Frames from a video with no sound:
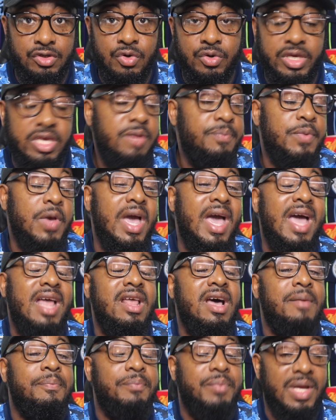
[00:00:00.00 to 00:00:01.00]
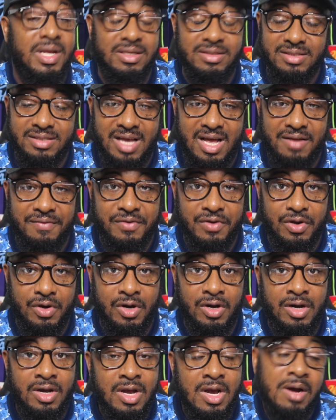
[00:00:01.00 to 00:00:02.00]
So keep your head up, El
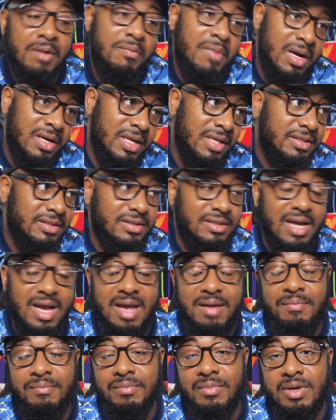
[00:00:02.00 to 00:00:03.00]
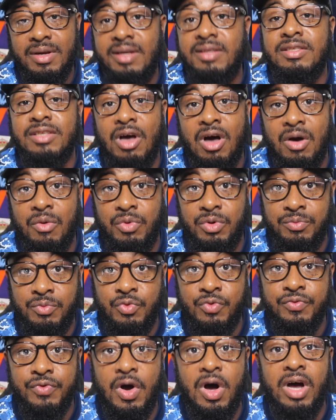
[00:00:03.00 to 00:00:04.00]
Salvador. But this time, Qatar will
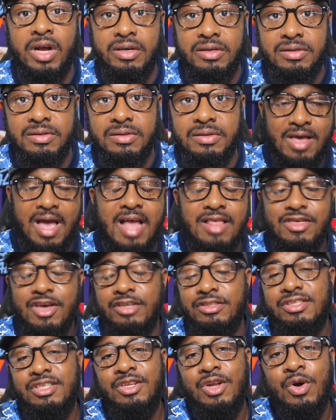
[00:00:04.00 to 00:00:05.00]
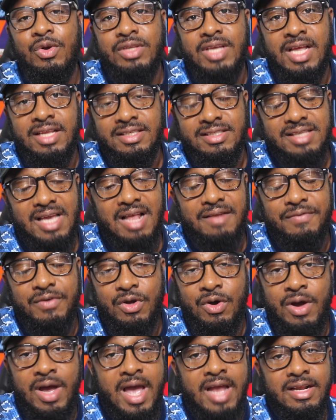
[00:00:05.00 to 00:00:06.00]
move on. And just to note, El
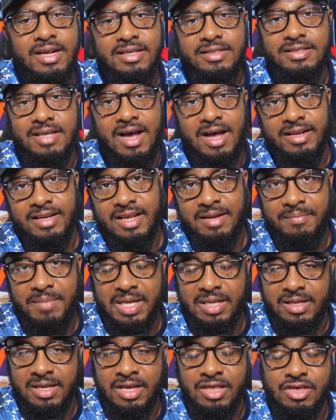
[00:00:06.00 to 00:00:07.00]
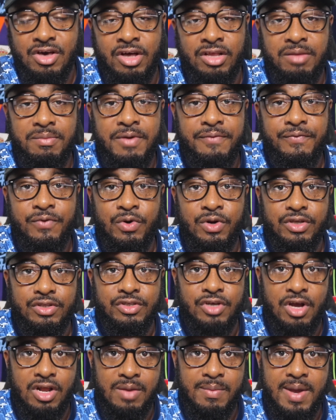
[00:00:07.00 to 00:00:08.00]
Salvador and Qatar did meet each other before the
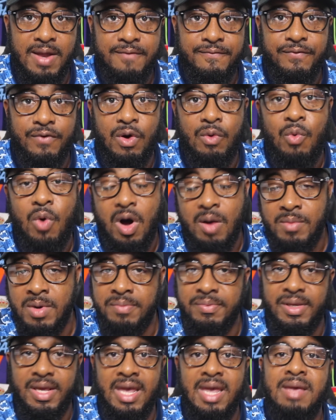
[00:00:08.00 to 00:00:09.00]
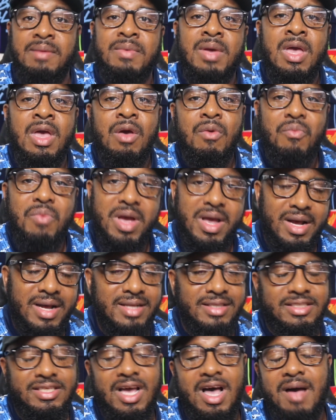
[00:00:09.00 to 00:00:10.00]
tournament for a warm-up game, where
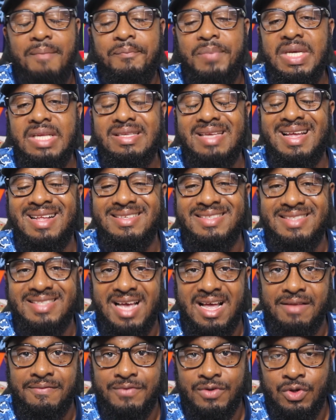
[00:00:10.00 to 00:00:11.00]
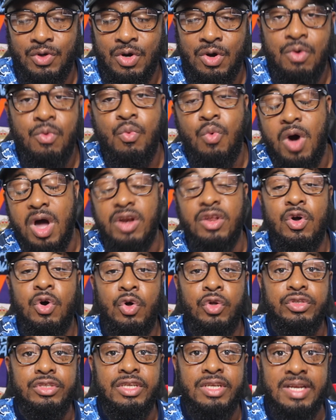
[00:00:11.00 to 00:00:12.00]
Qatar beat El Salvador one
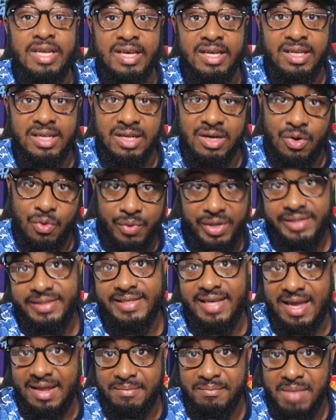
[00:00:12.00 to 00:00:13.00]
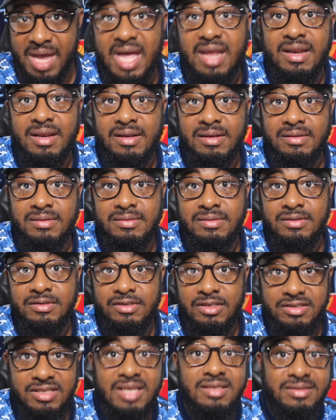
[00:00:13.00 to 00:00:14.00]
goal to nil with ten men.
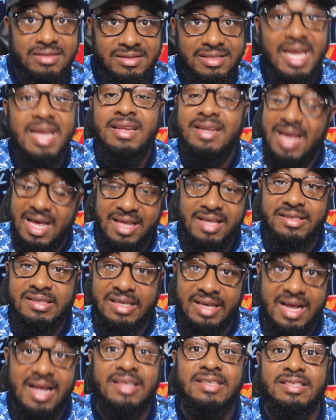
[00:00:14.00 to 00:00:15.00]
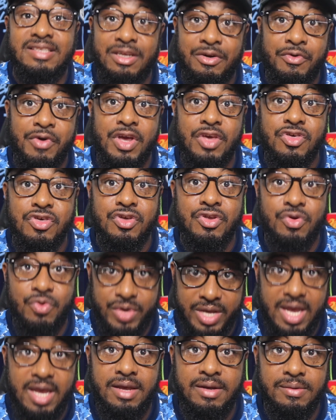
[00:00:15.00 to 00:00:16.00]
So just take that into consideration,
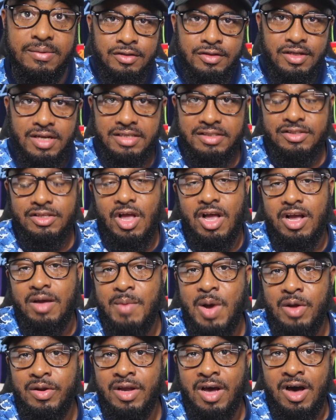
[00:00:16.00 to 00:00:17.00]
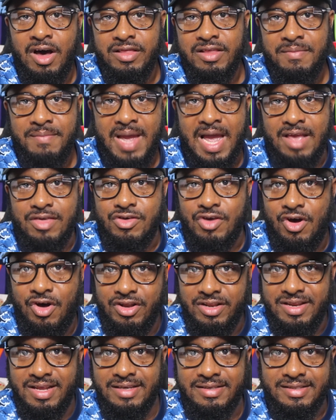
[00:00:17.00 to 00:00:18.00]
okay? So let's talk about the other match on
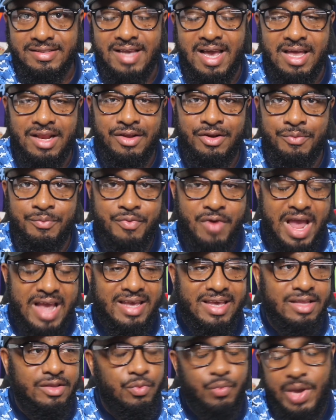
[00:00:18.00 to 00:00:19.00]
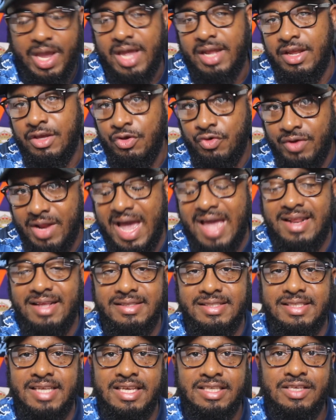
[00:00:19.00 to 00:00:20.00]
this side of the bracket, where the United
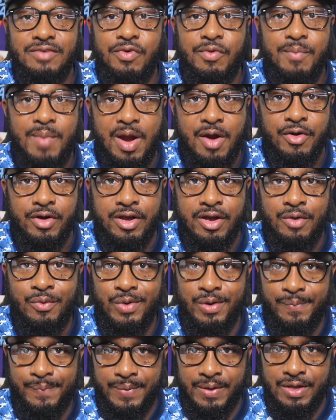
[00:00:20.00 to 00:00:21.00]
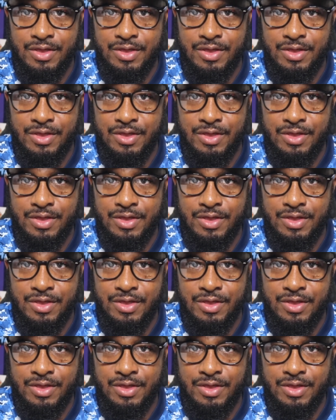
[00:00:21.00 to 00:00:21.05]
States of America will play